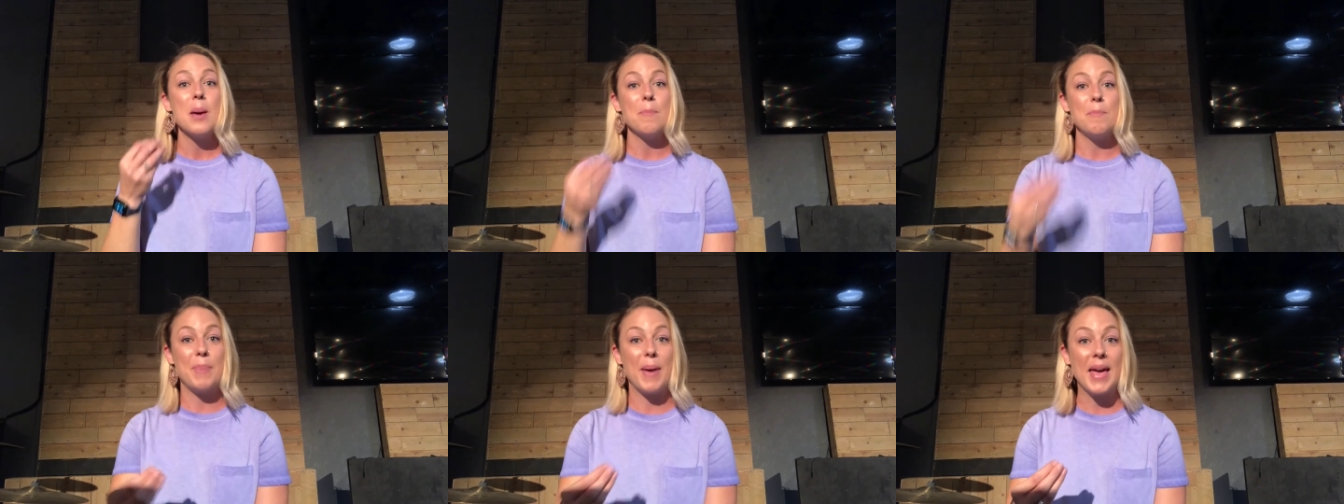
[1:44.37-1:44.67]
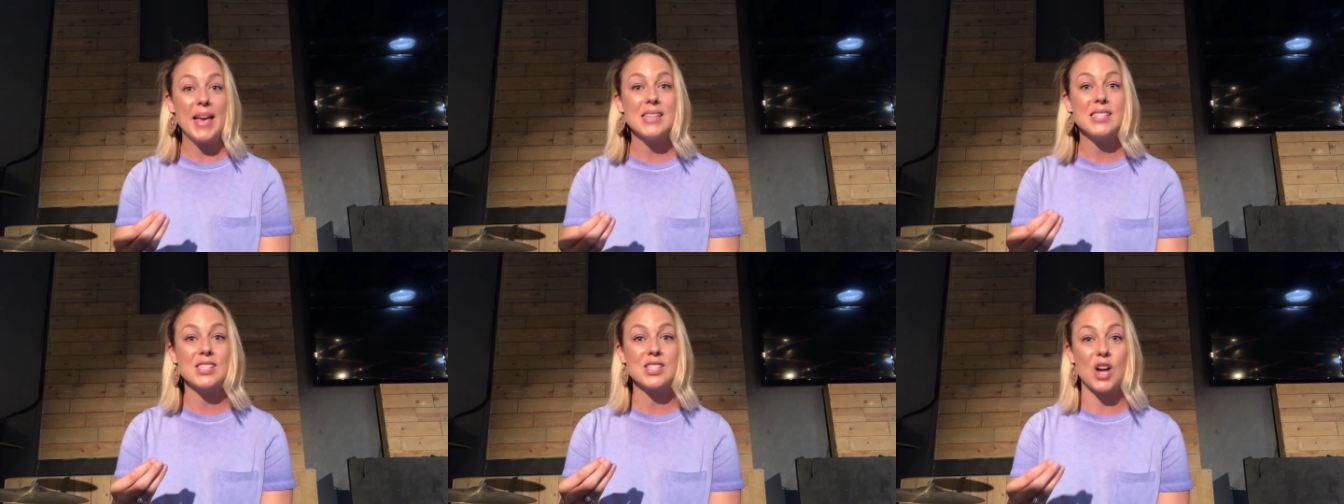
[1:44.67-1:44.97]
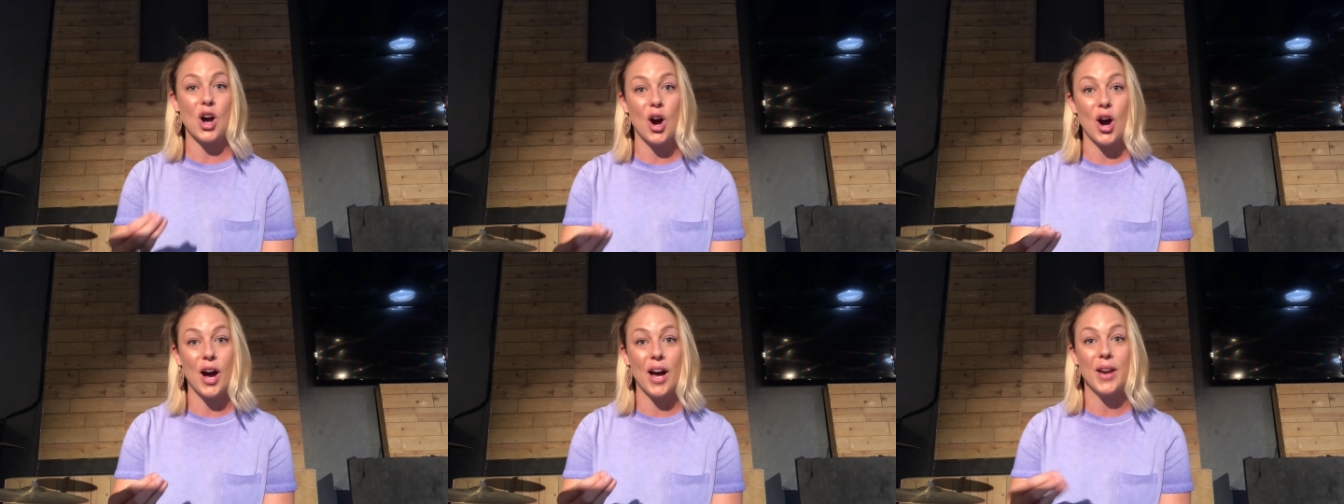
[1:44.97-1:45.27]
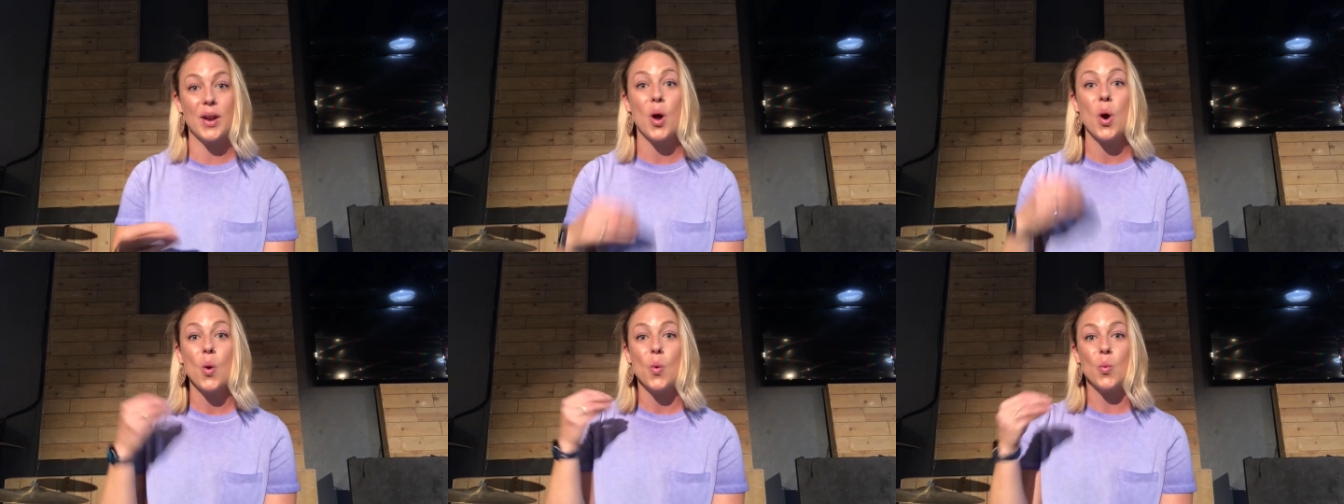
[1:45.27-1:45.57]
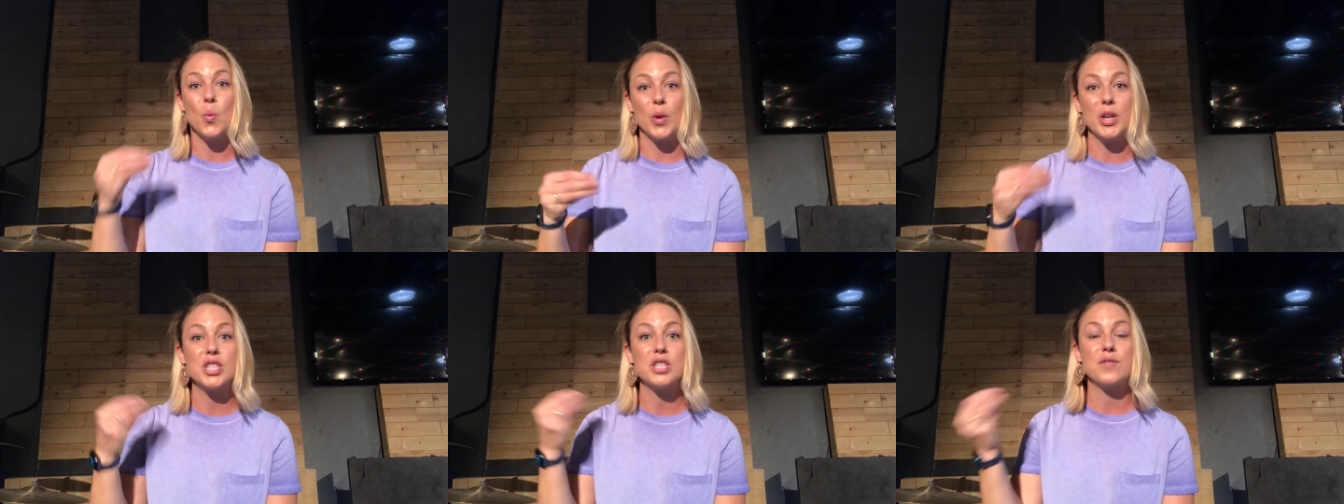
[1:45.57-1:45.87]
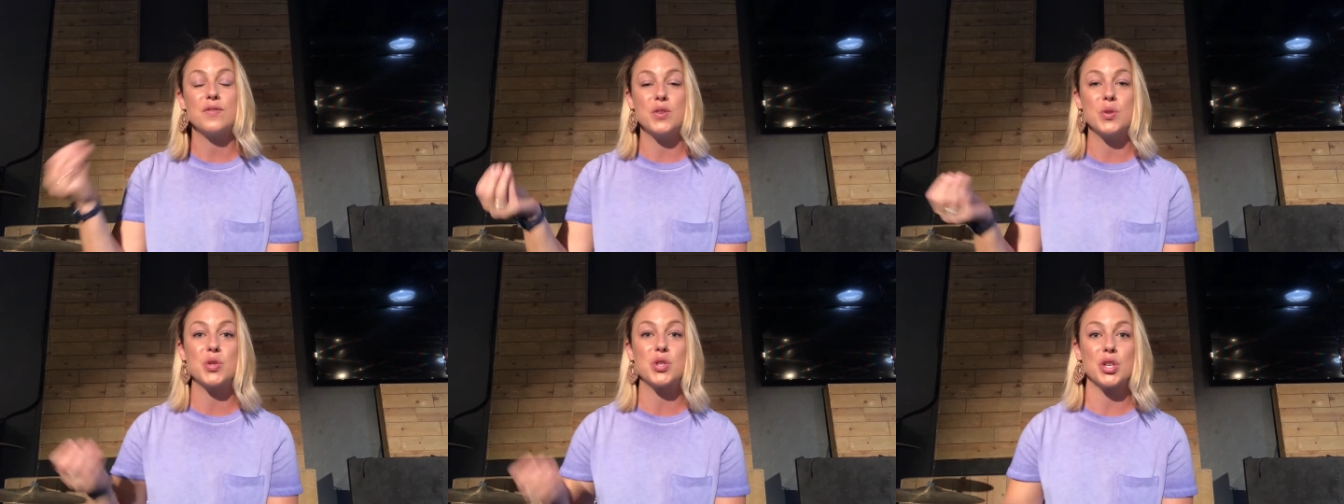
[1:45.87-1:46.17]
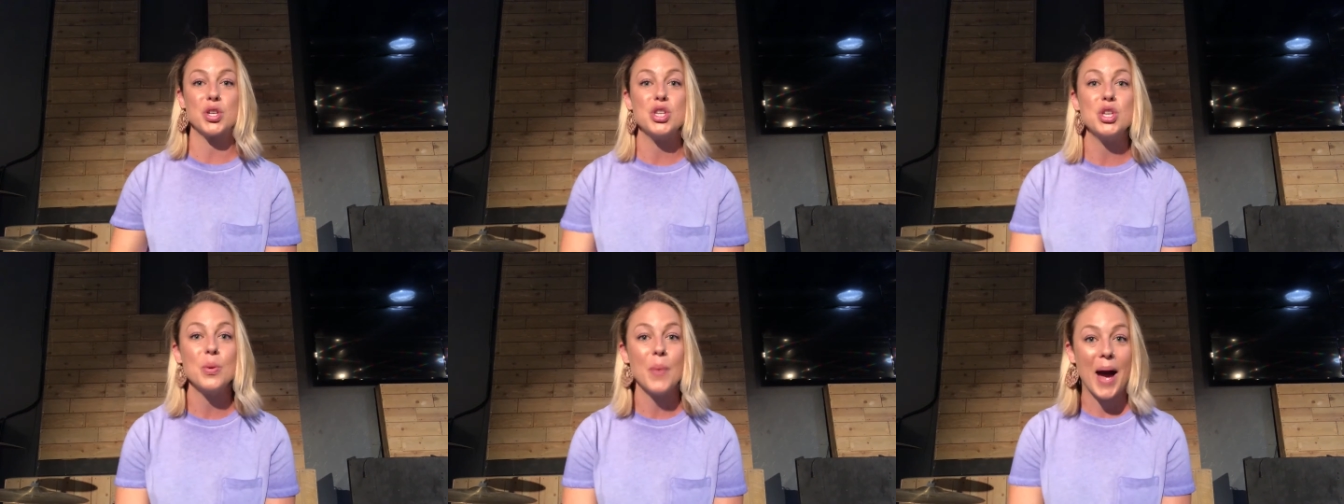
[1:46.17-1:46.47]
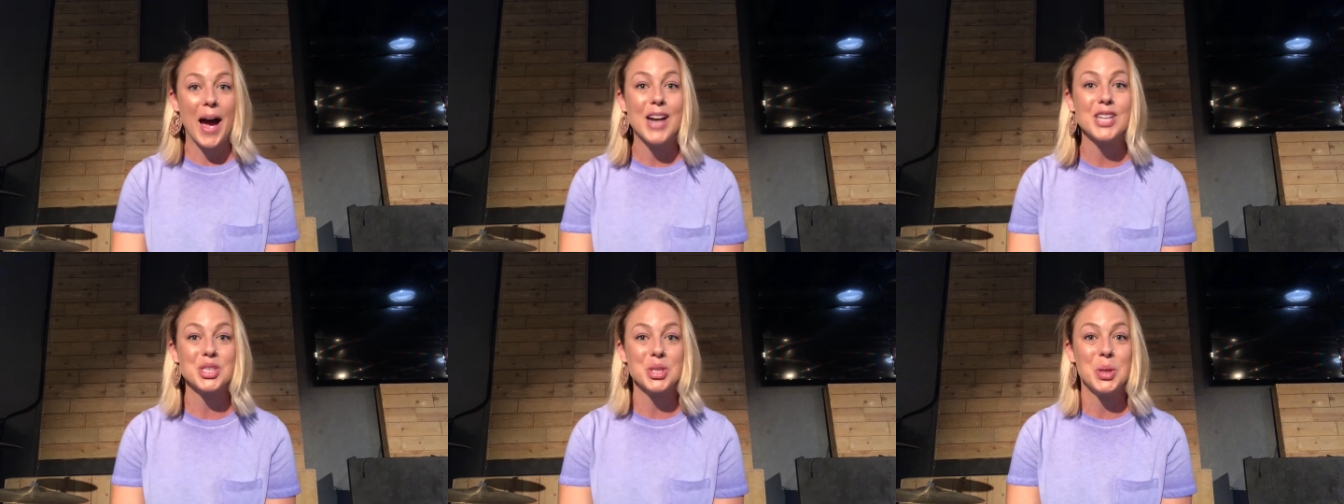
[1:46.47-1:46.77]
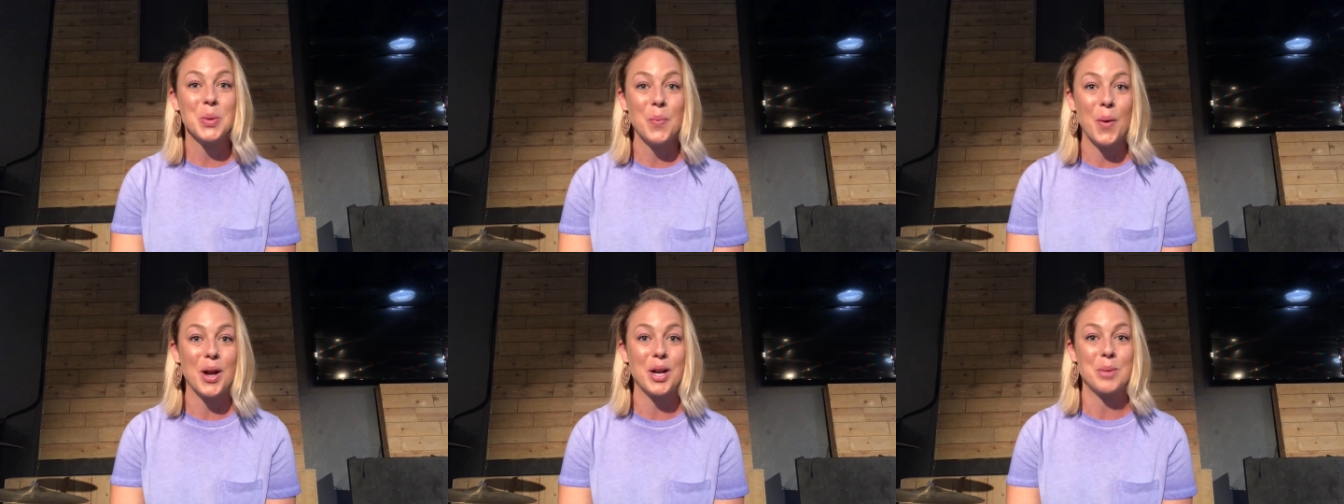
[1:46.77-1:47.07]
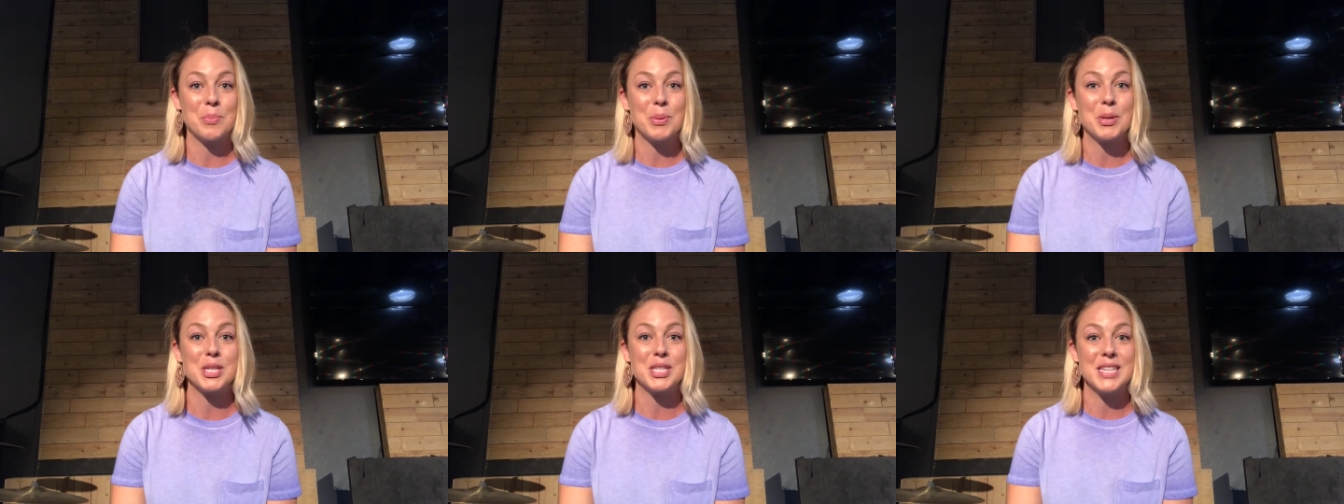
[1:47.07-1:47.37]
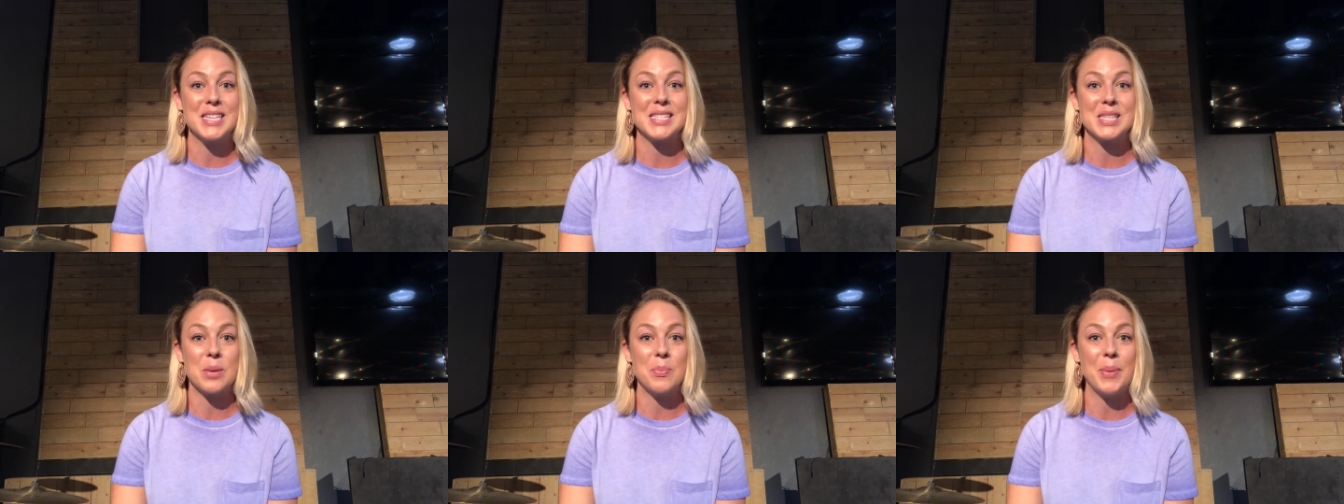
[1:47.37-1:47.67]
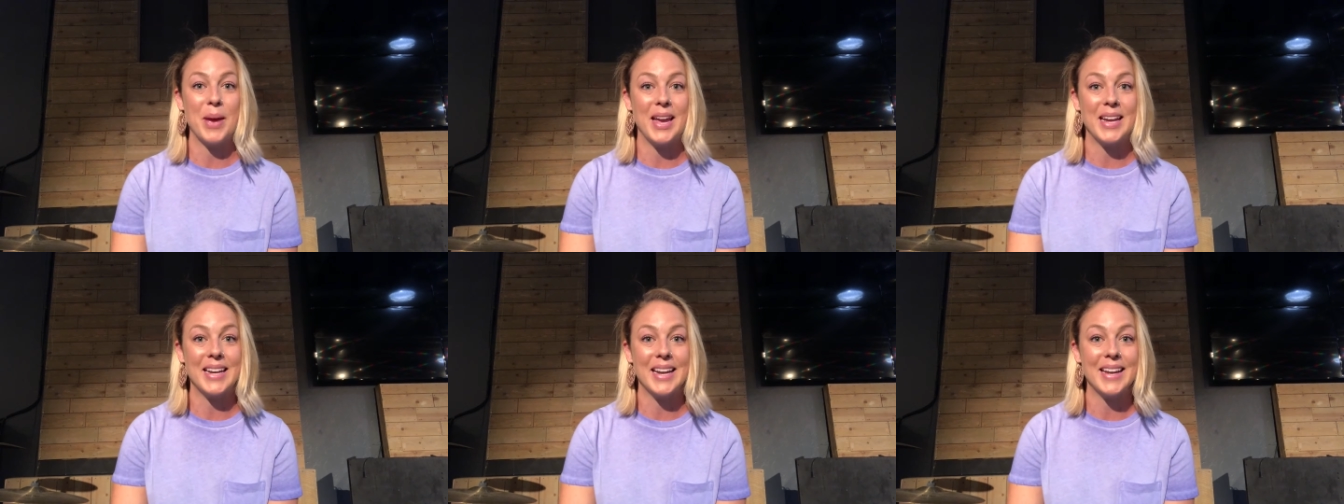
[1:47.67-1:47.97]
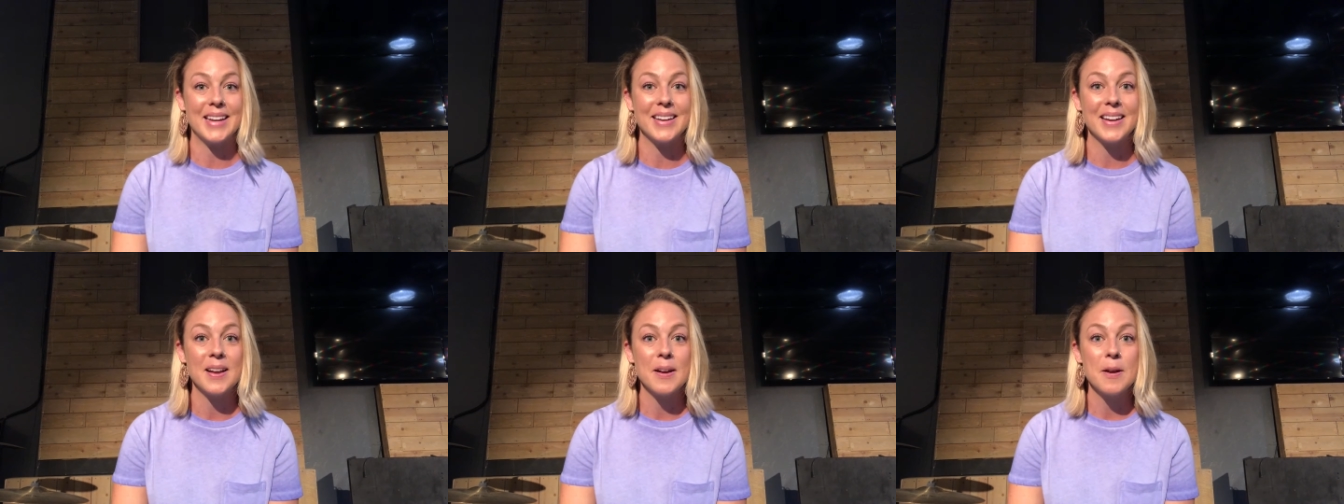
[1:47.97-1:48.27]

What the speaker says: based on which future you actually want to participate in.